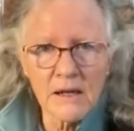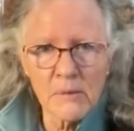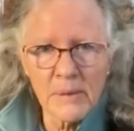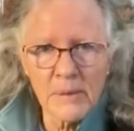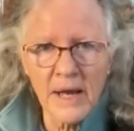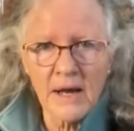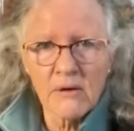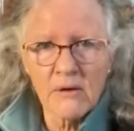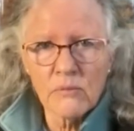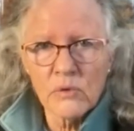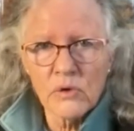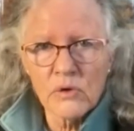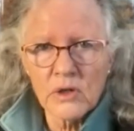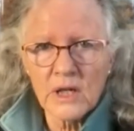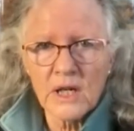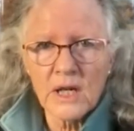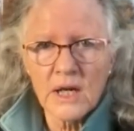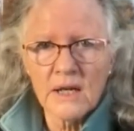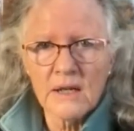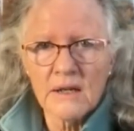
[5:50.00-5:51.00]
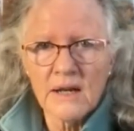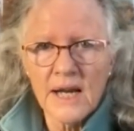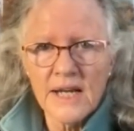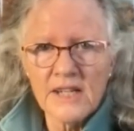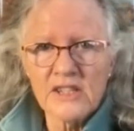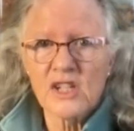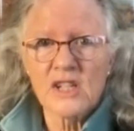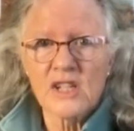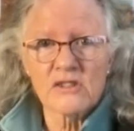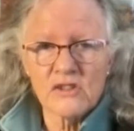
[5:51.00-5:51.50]
about watercolor. I
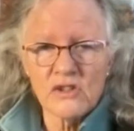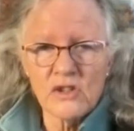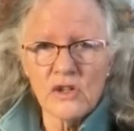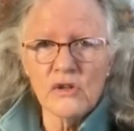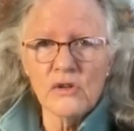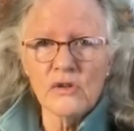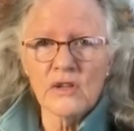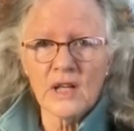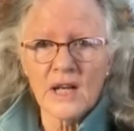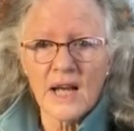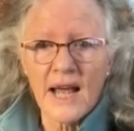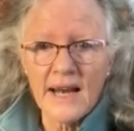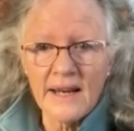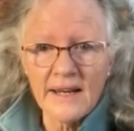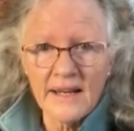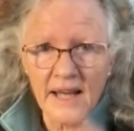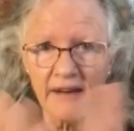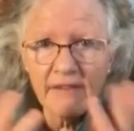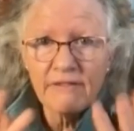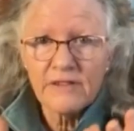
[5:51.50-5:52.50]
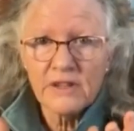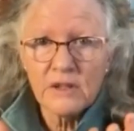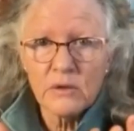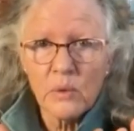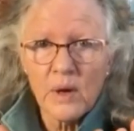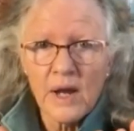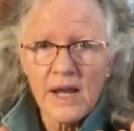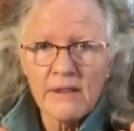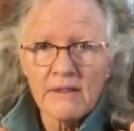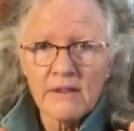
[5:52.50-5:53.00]
just knew that I loved the
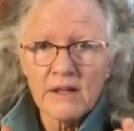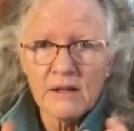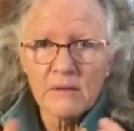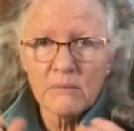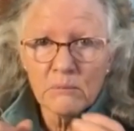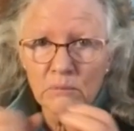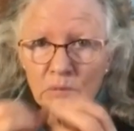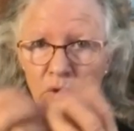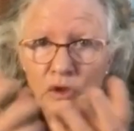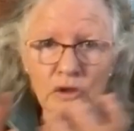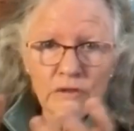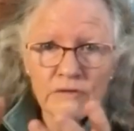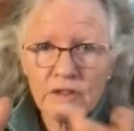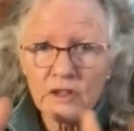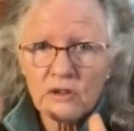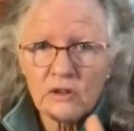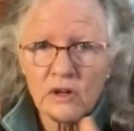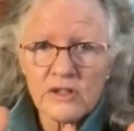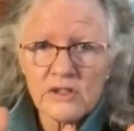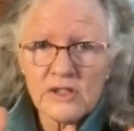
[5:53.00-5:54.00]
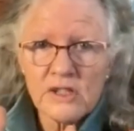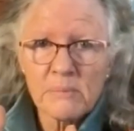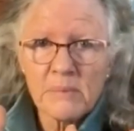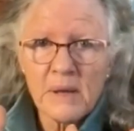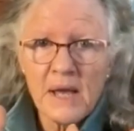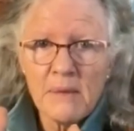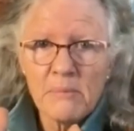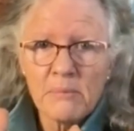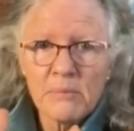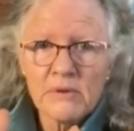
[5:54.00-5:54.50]
way that it moved across the
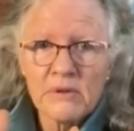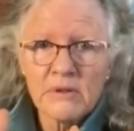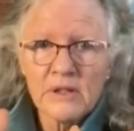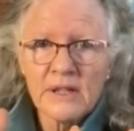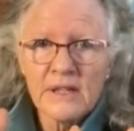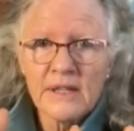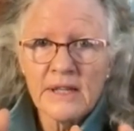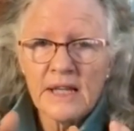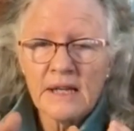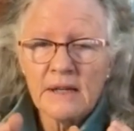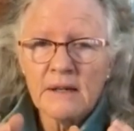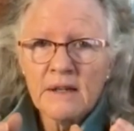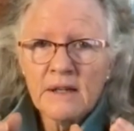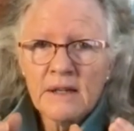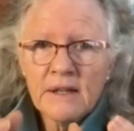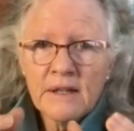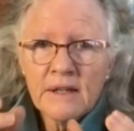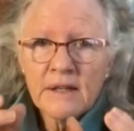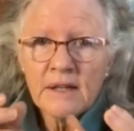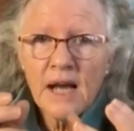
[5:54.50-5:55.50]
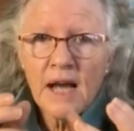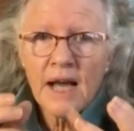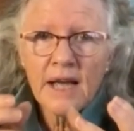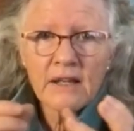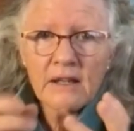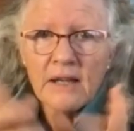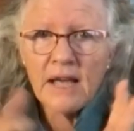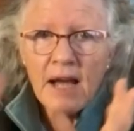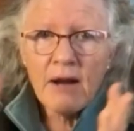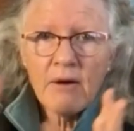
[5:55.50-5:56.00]
paper and that
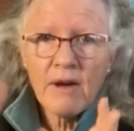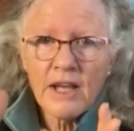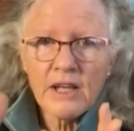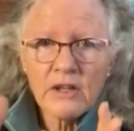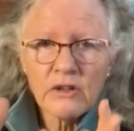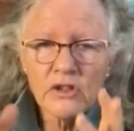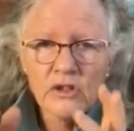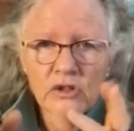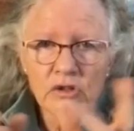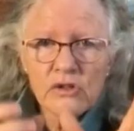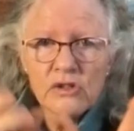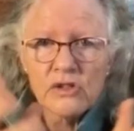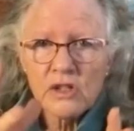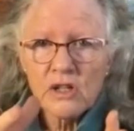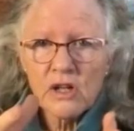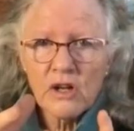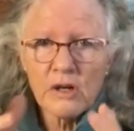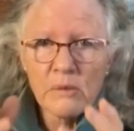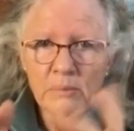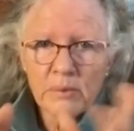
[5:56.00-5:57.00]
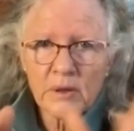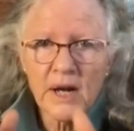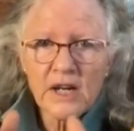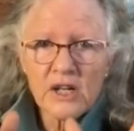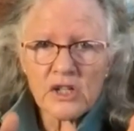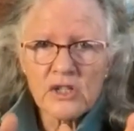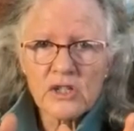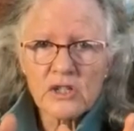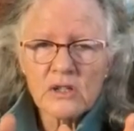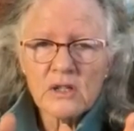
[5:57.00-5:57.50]
how I could use it on a
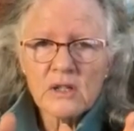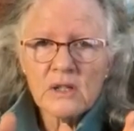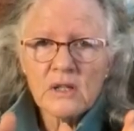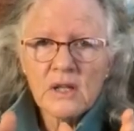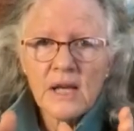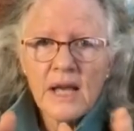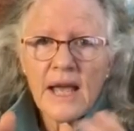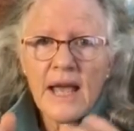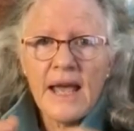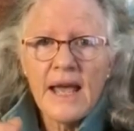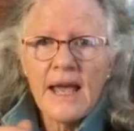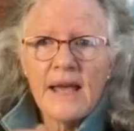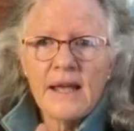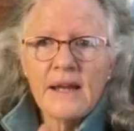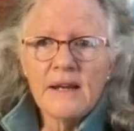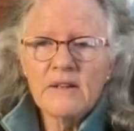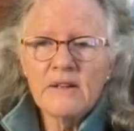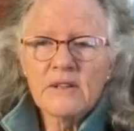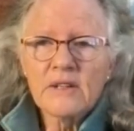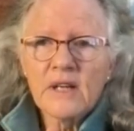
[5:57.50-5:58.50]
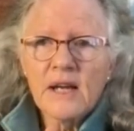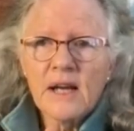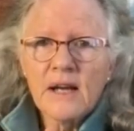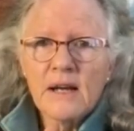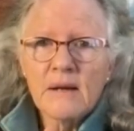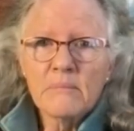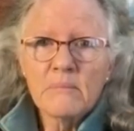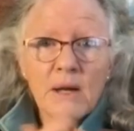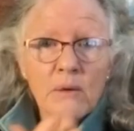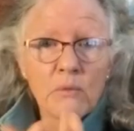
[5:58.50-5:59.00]
brush. And
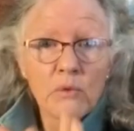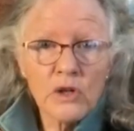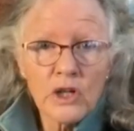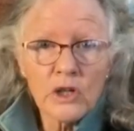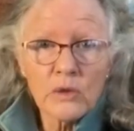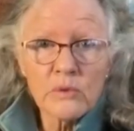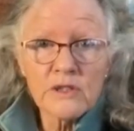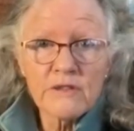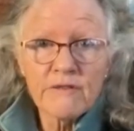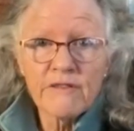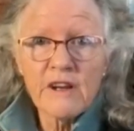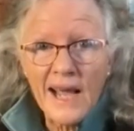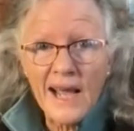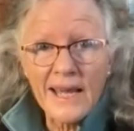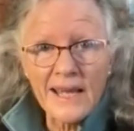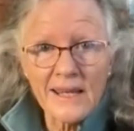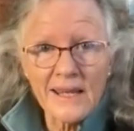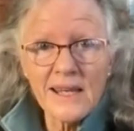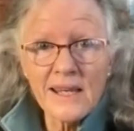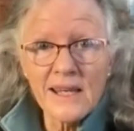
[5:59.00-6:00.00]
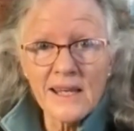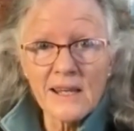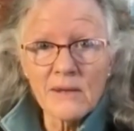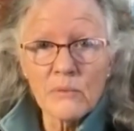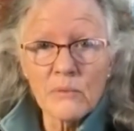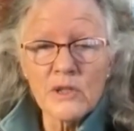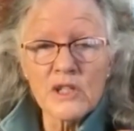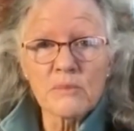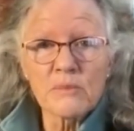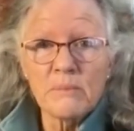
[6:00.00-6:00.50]
my work was very key,
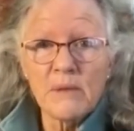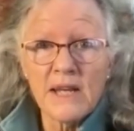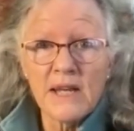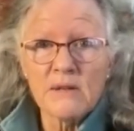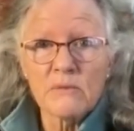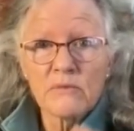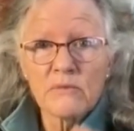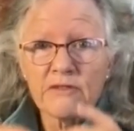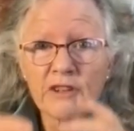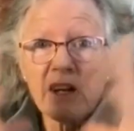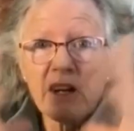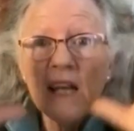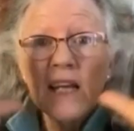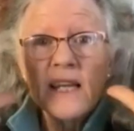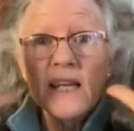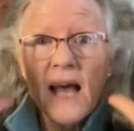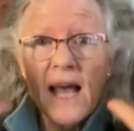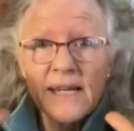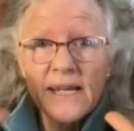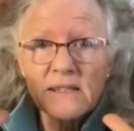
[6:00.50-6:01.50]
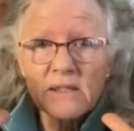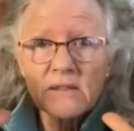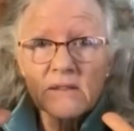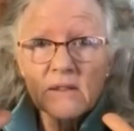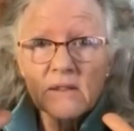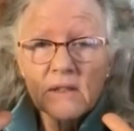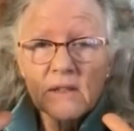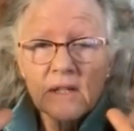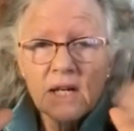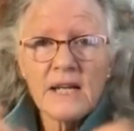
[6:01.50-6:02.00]
which meant very light.
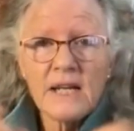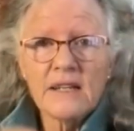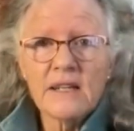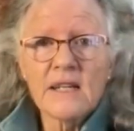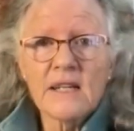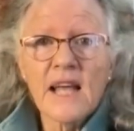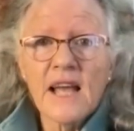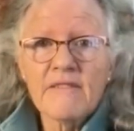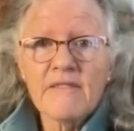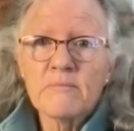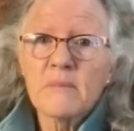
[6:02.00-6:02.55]
I didn't have